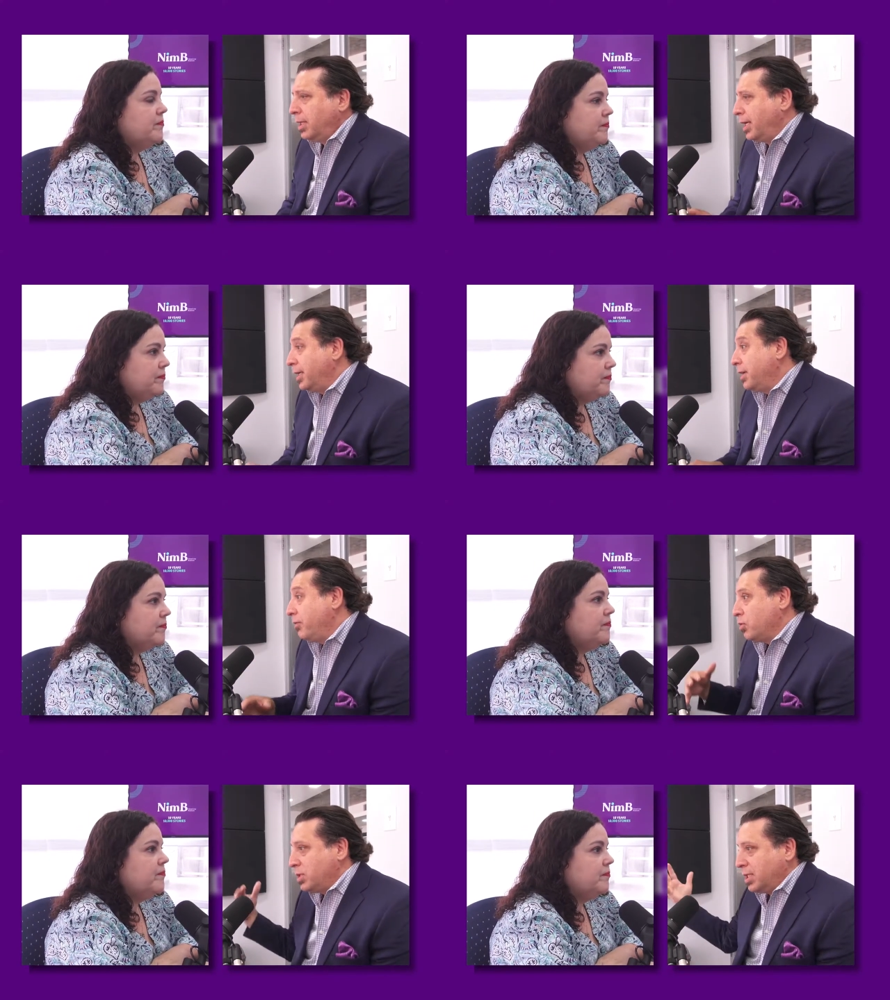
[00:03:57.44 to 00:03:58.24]
Speaker 1: I can give
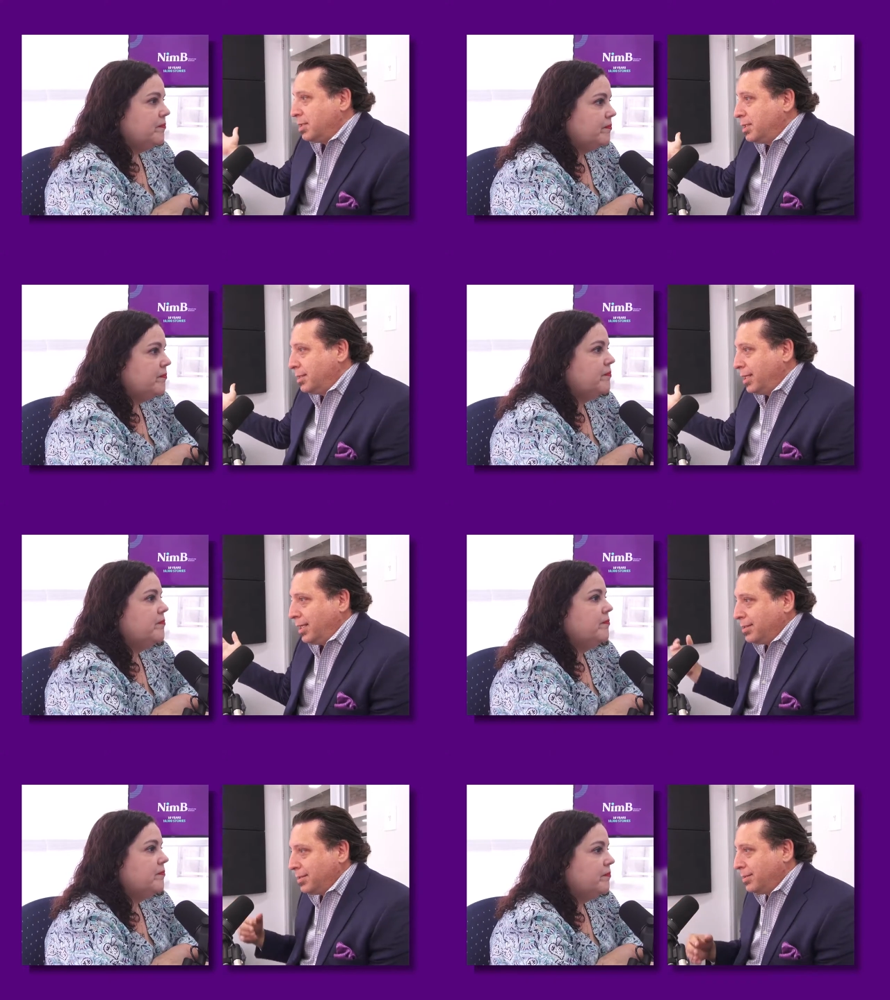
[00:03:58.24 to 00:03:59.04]
those six
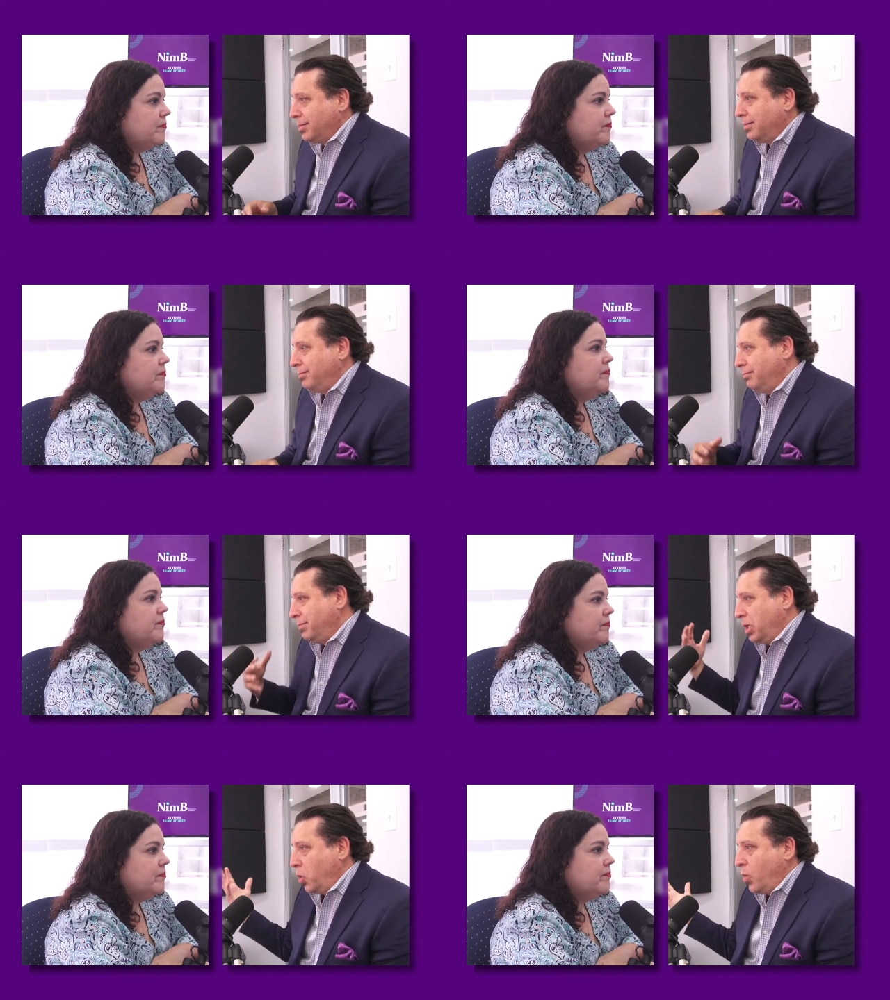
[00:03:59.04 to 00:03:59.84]
tickets
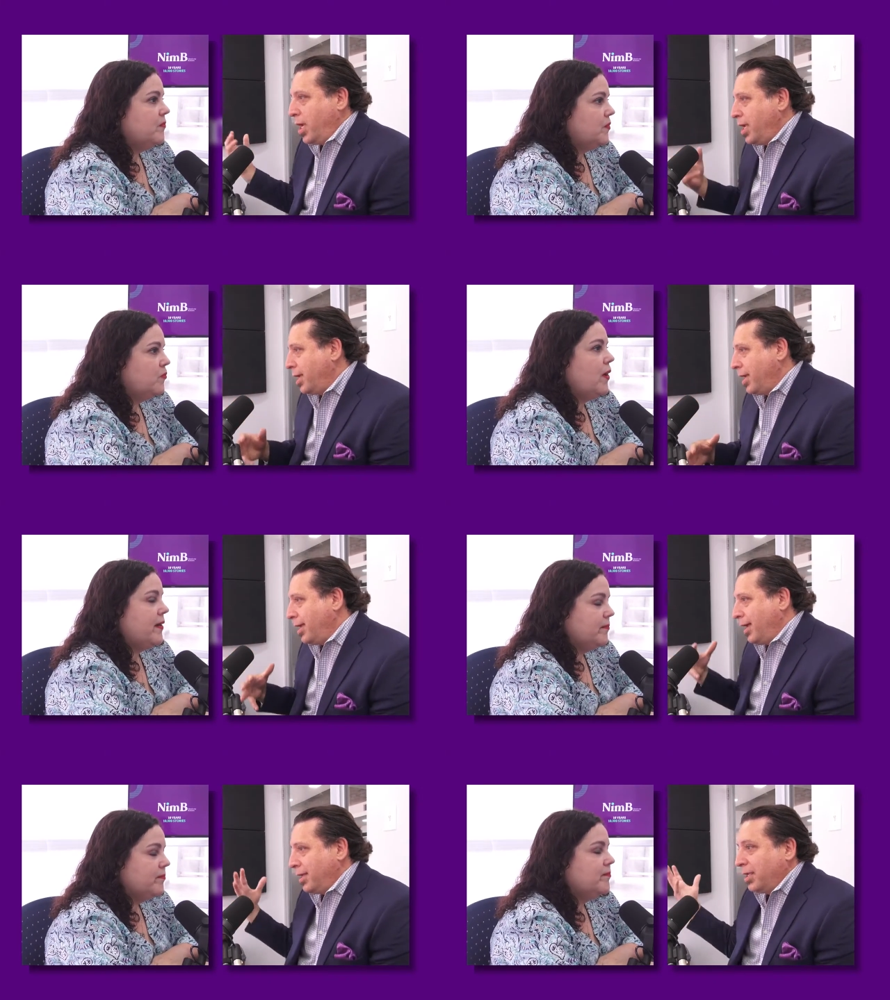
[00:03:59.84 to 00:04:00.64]
away. I, right.
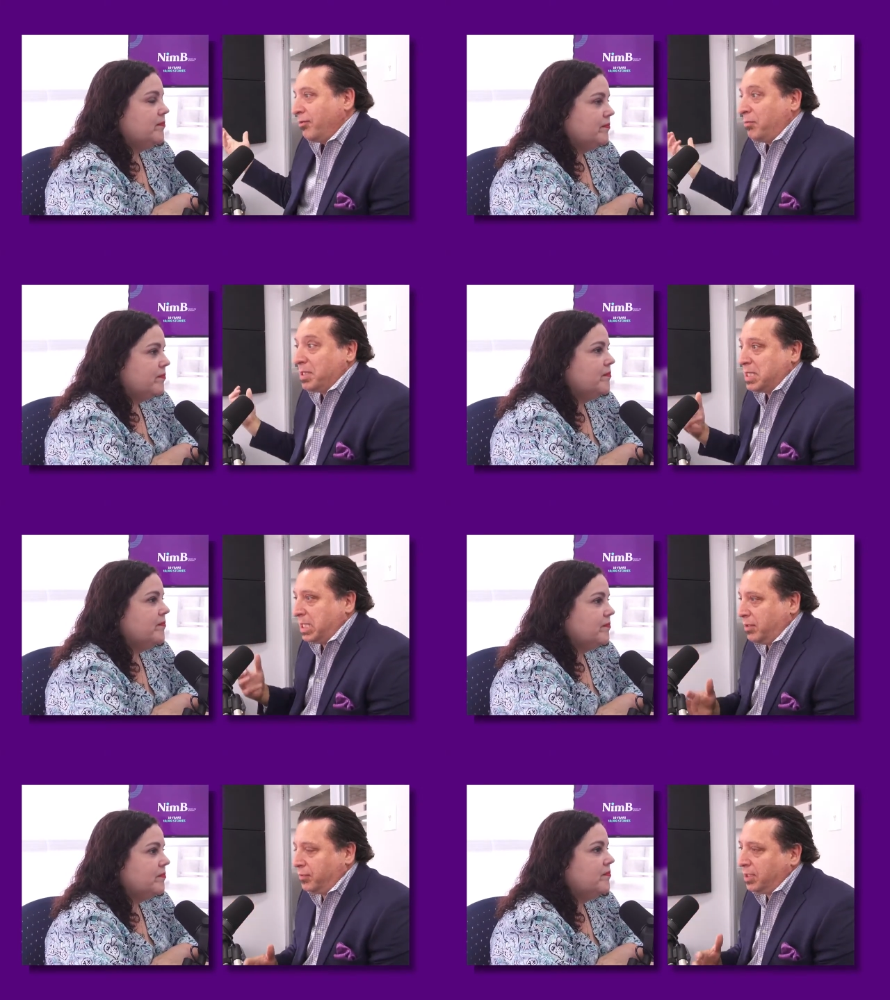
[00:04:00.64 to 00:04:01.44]
I, I, can give them as a
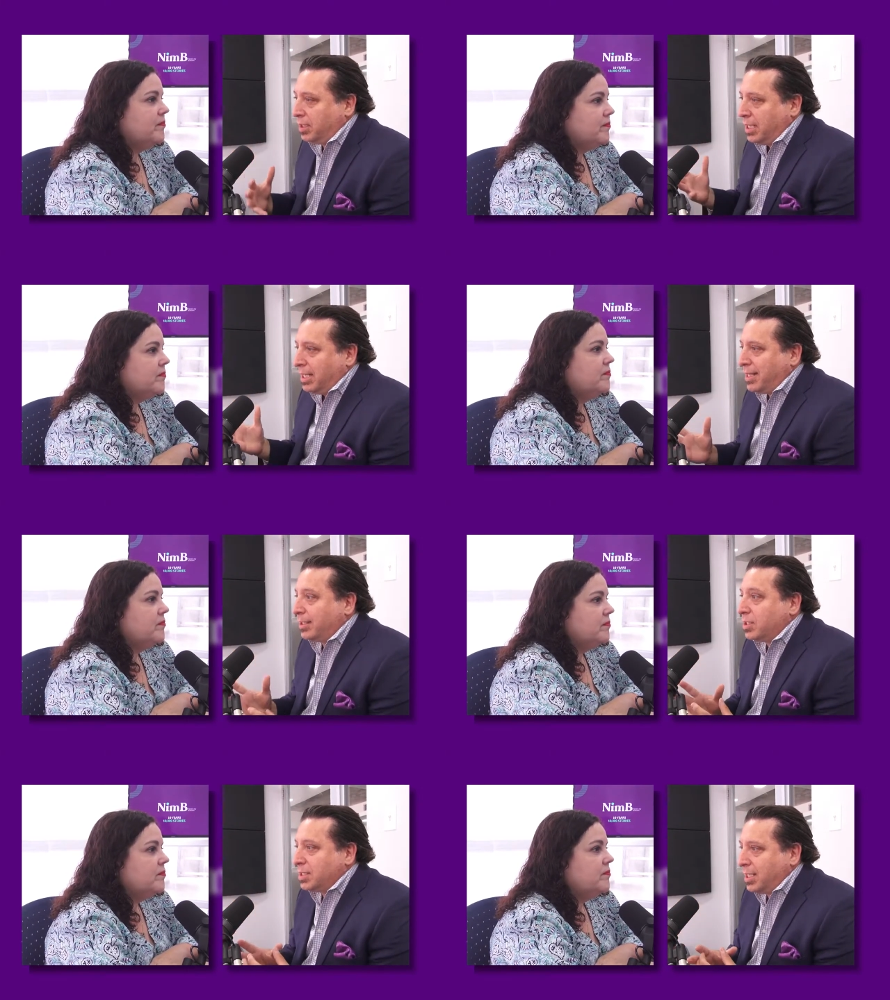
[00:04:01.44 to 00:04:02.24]
gift, and that
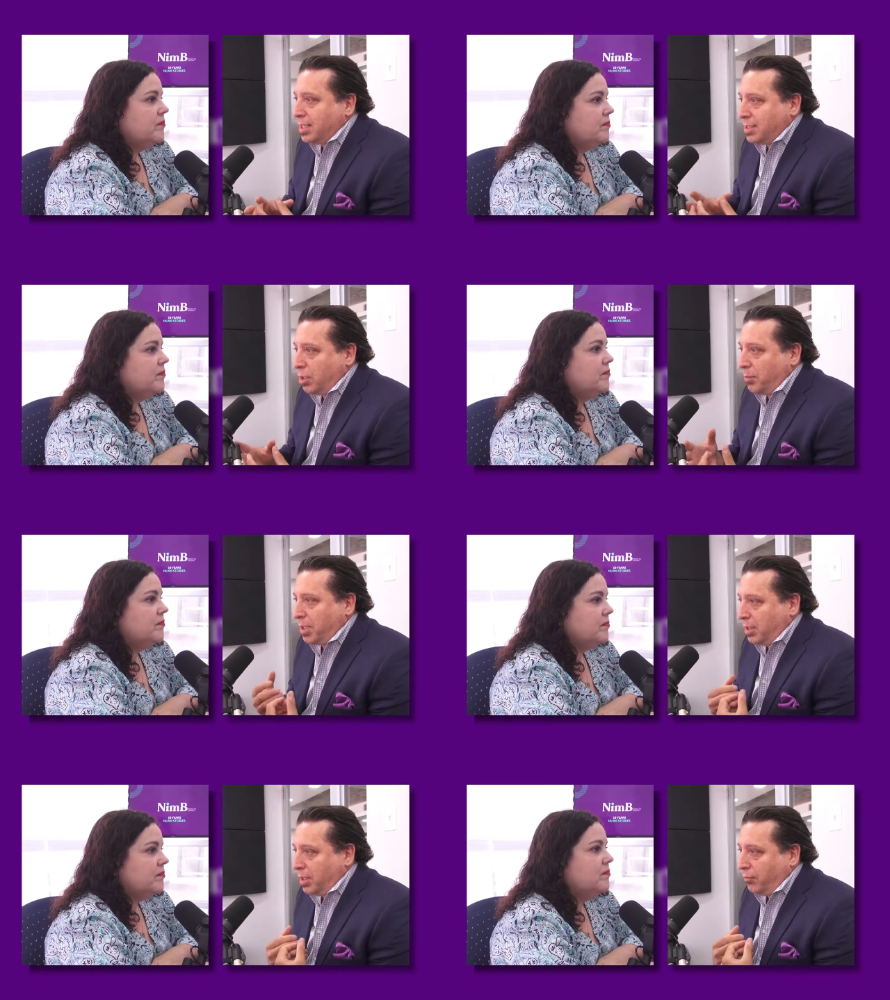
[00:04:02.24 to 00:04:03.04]
doesn't necessarily
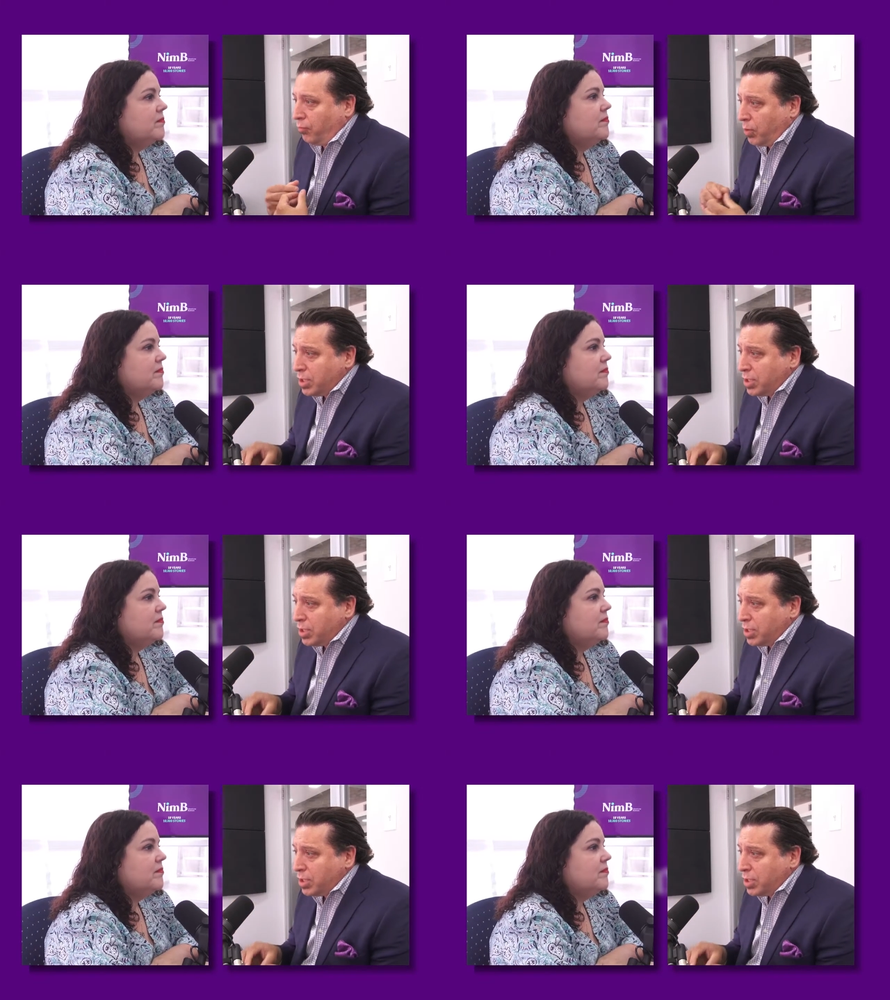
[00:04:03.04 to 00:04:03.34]
mean that if we